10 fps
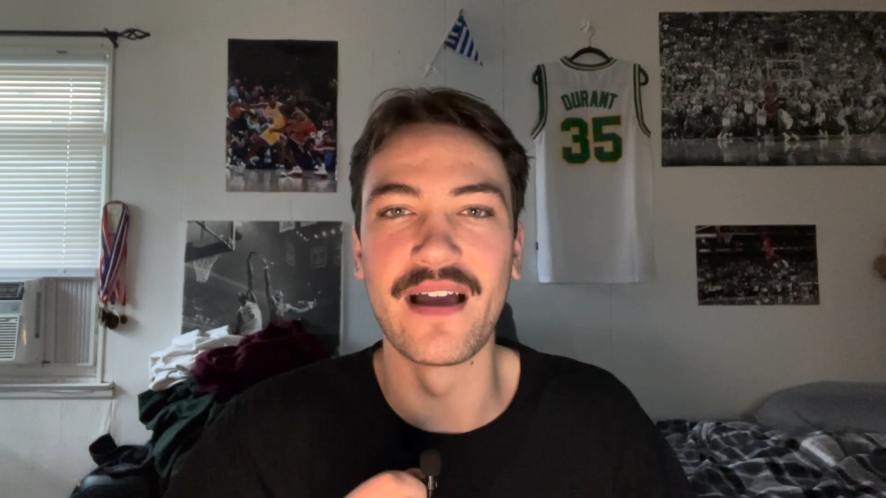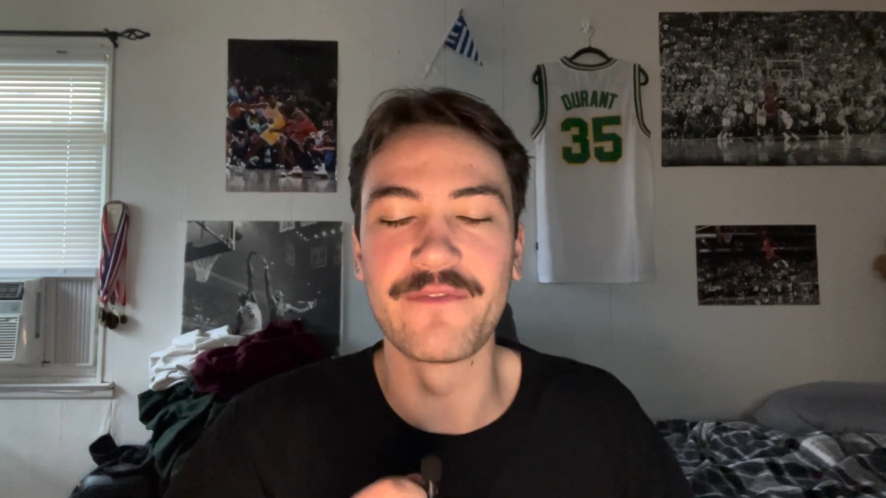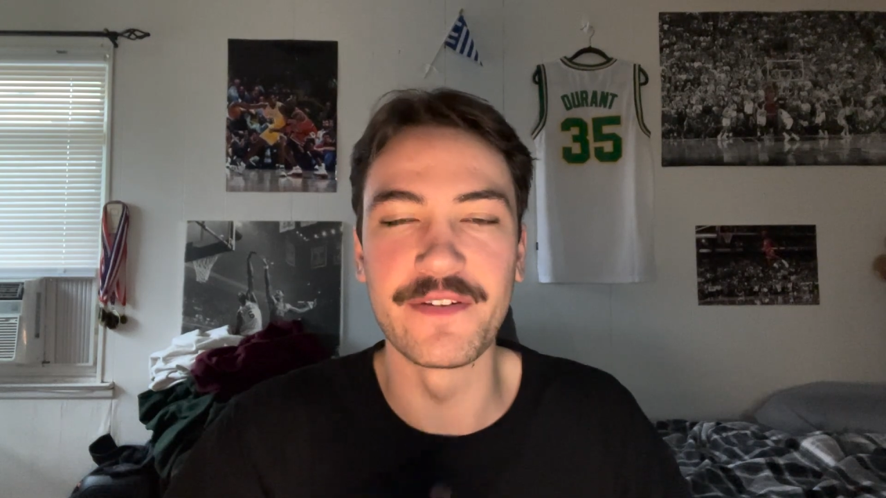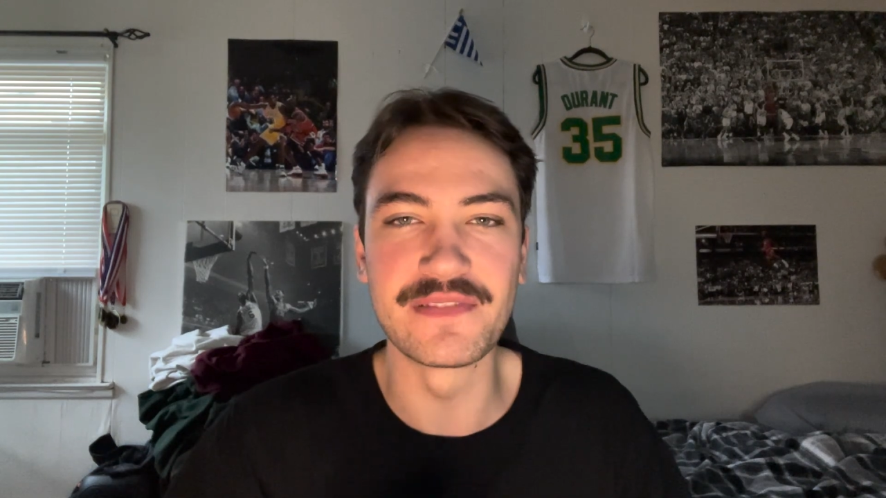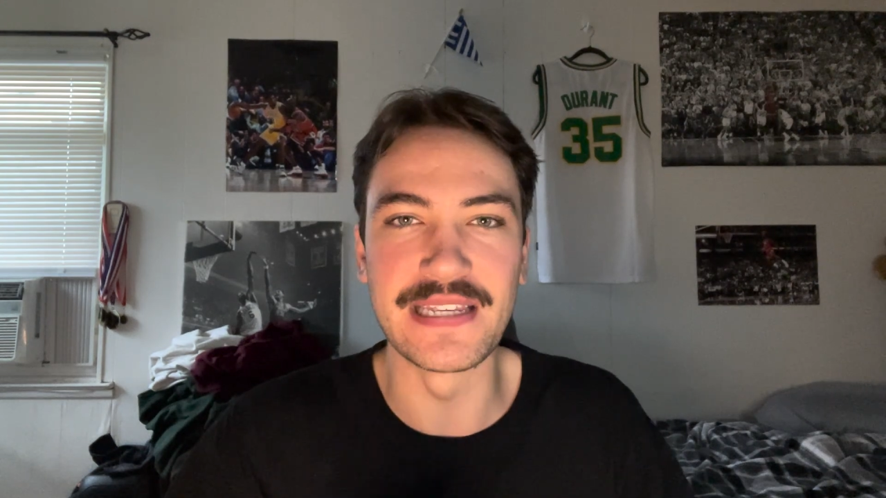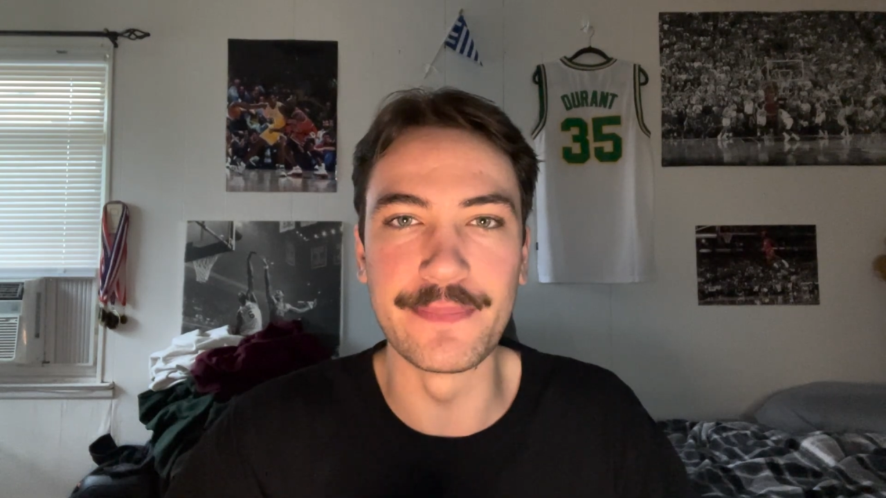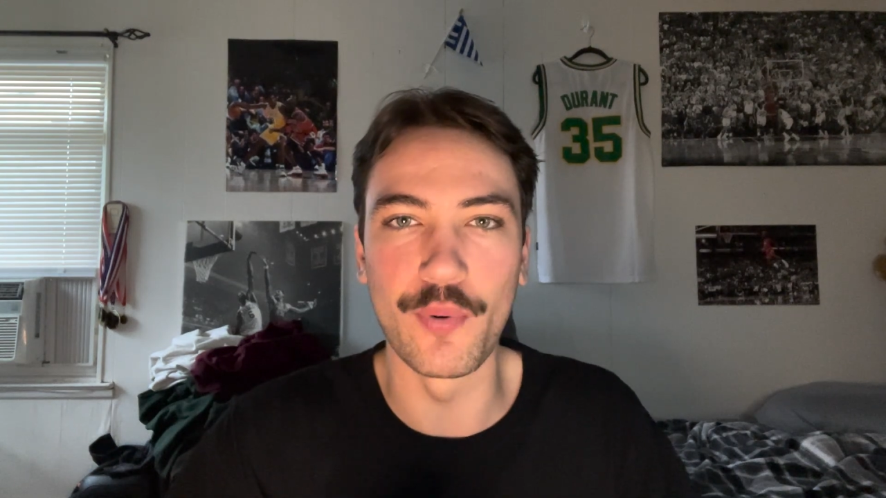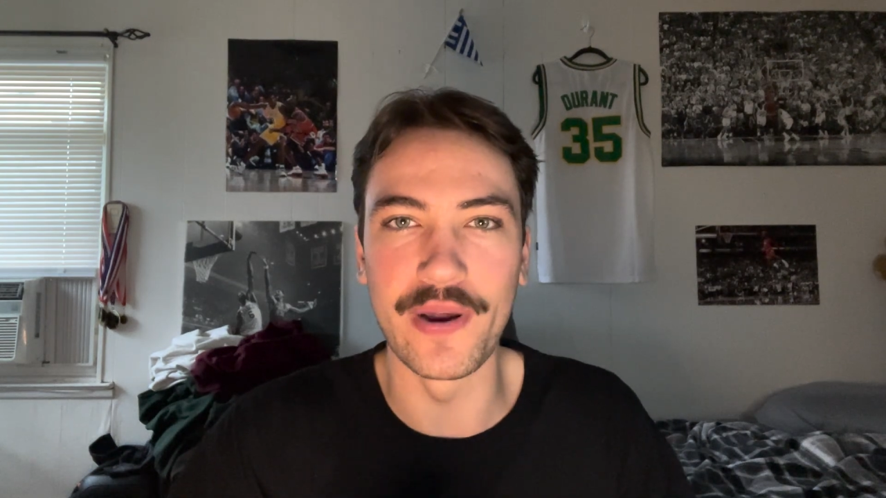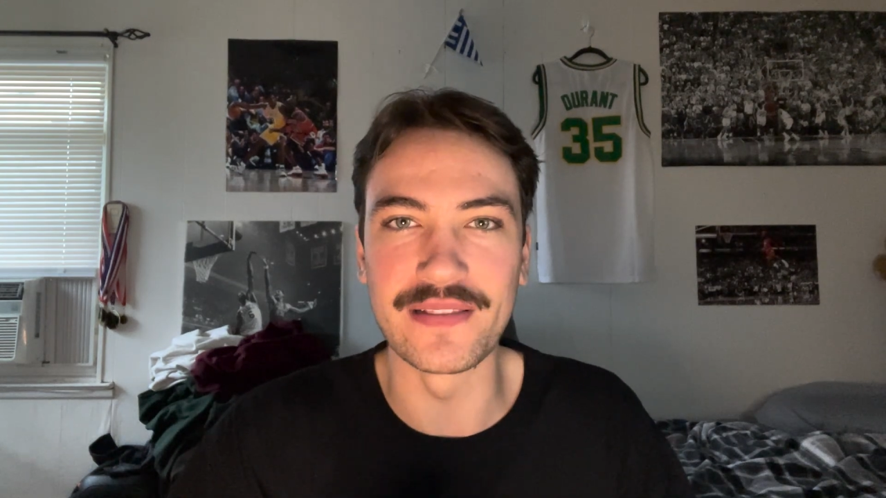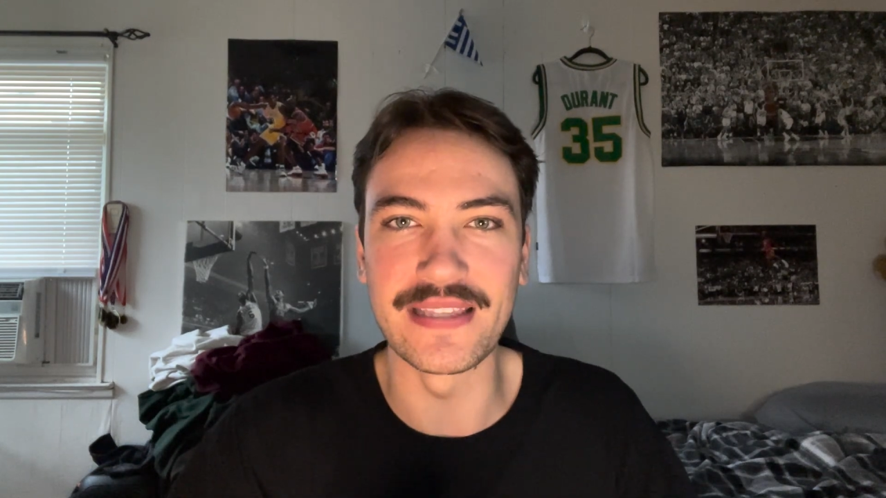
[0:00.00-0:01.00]

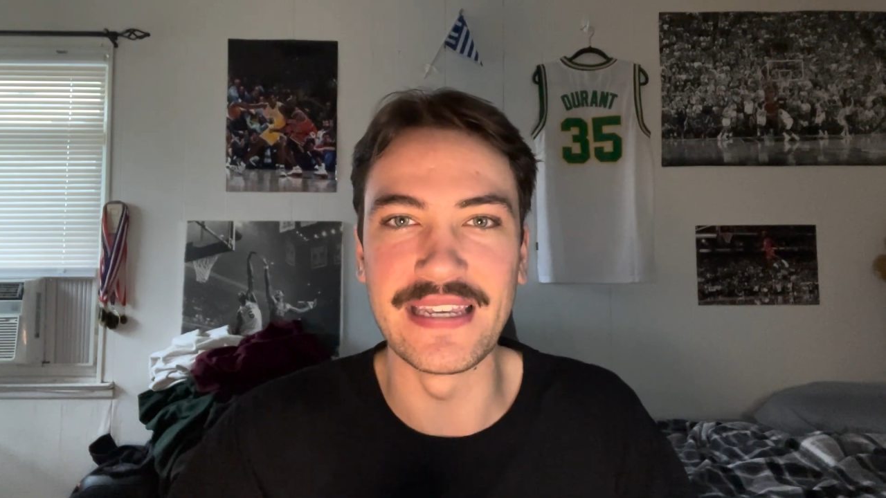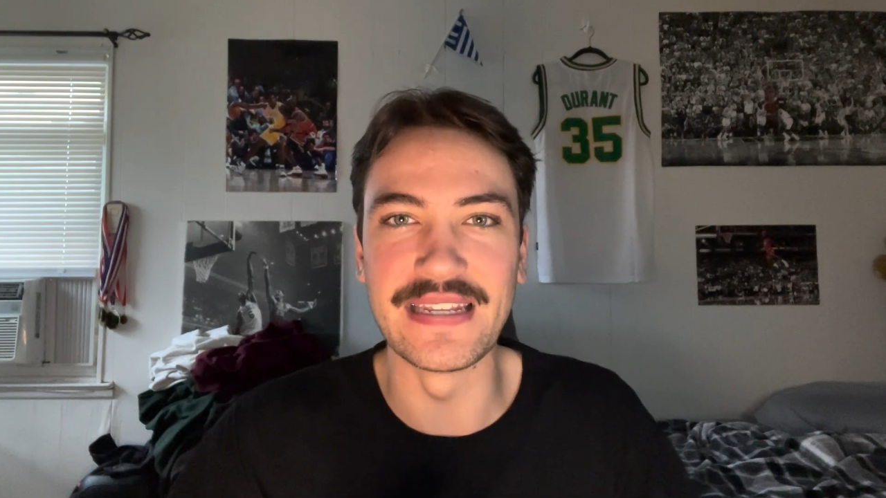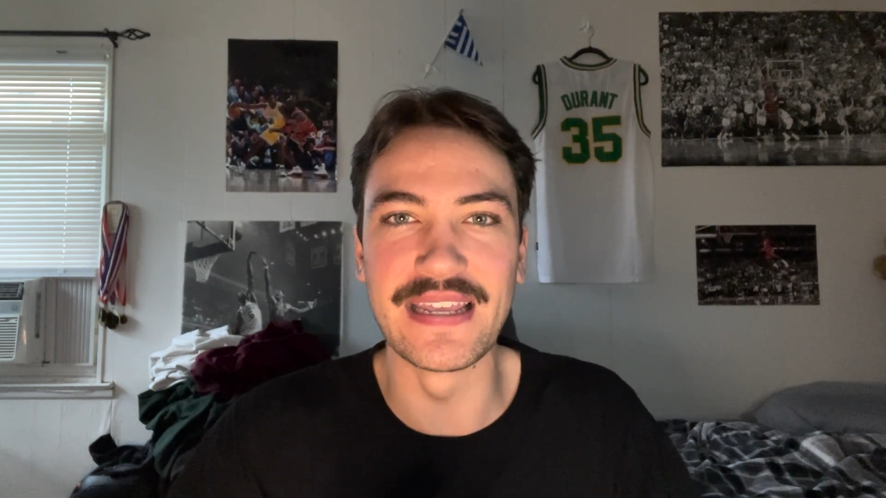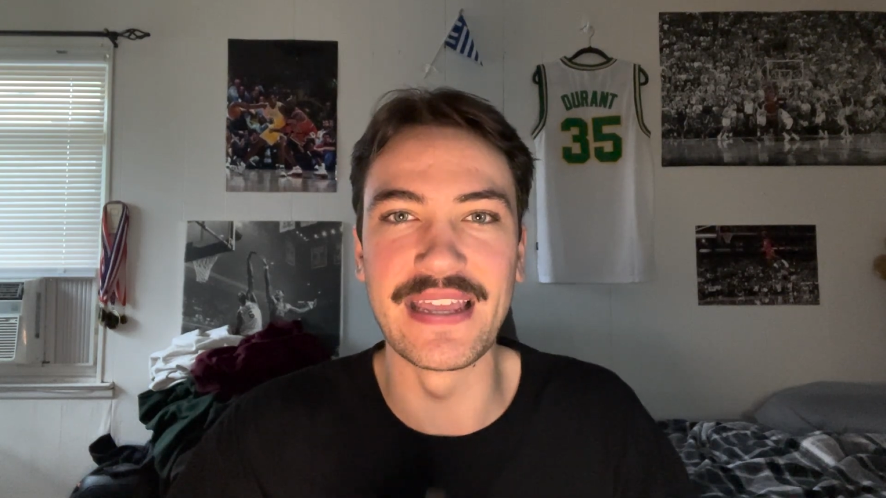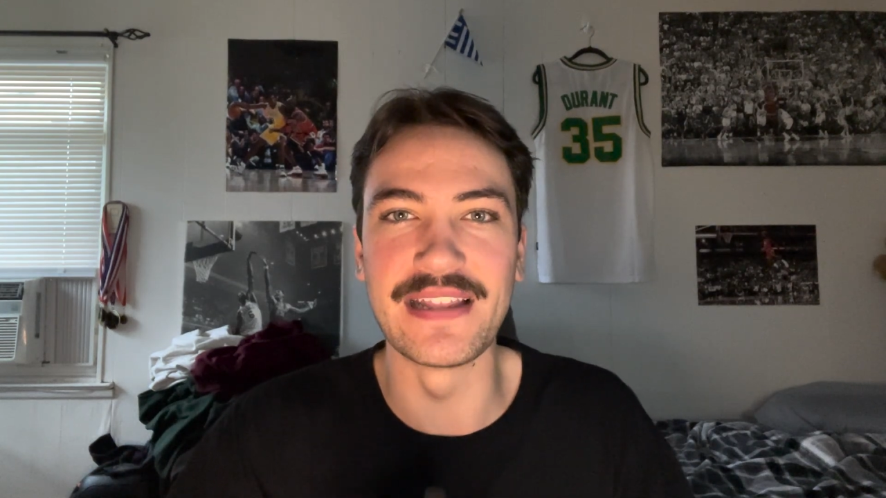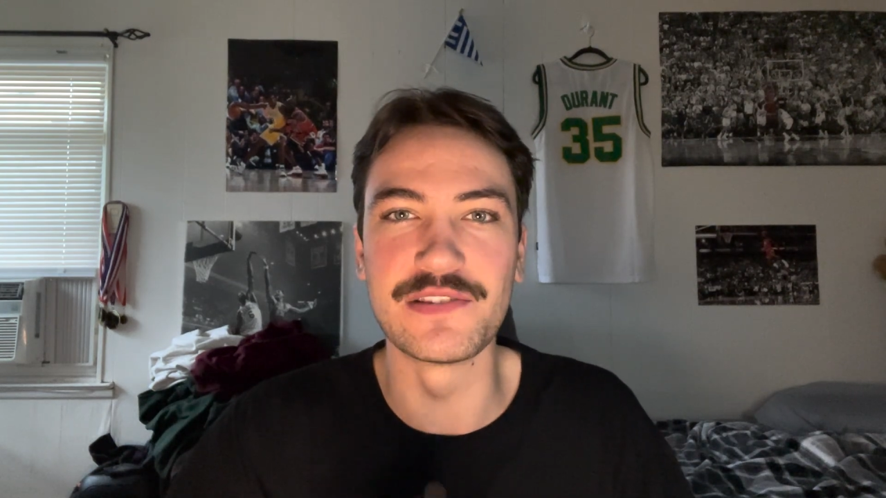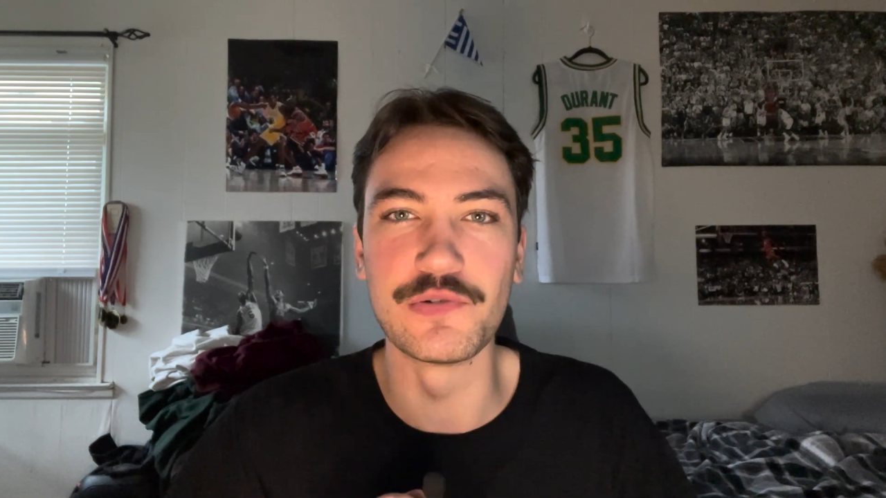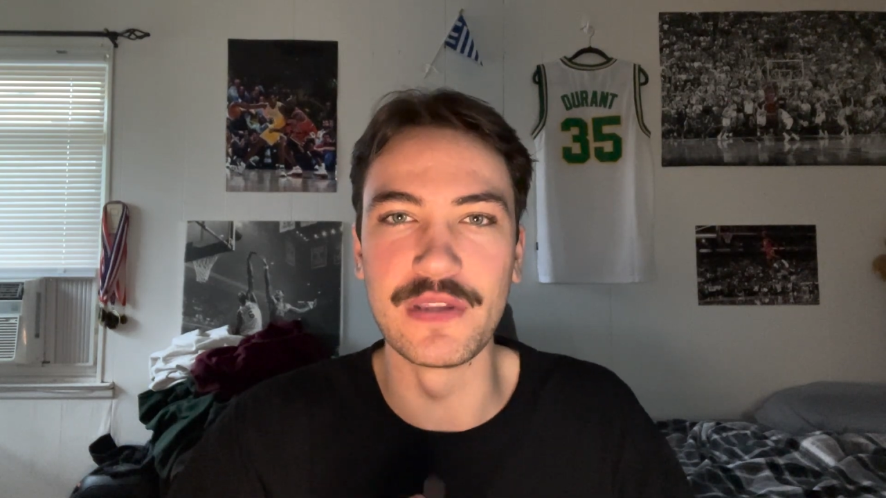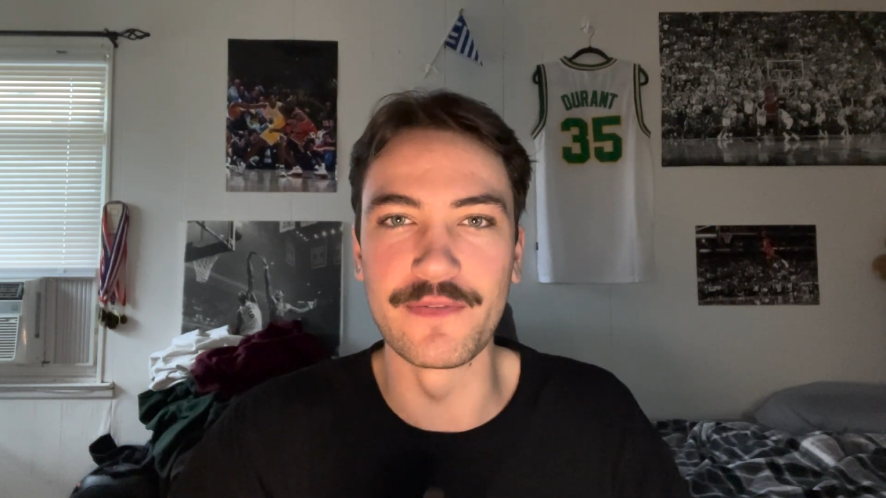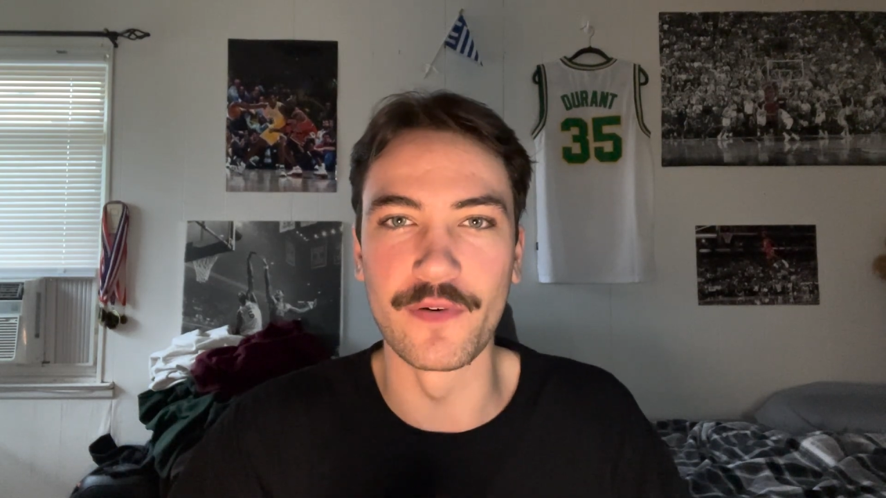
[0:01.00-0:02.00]
15-point lead
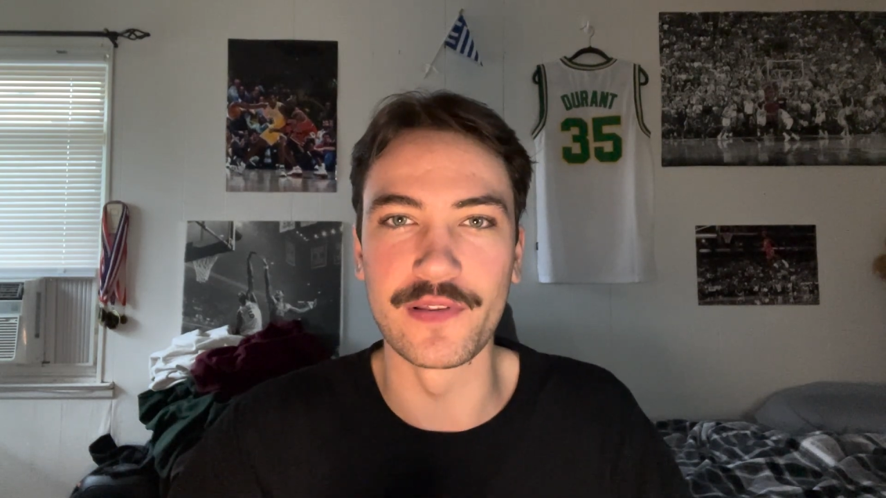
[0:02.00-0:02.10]
into the fourth